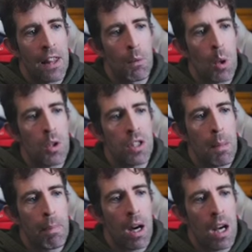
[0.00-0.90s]
we also
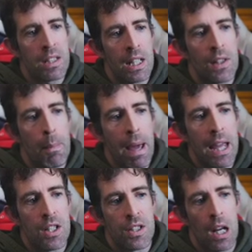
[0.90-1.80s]
passed in the page
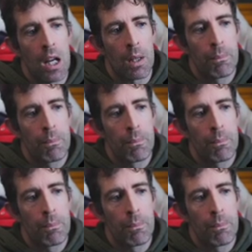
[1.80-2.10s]
slug.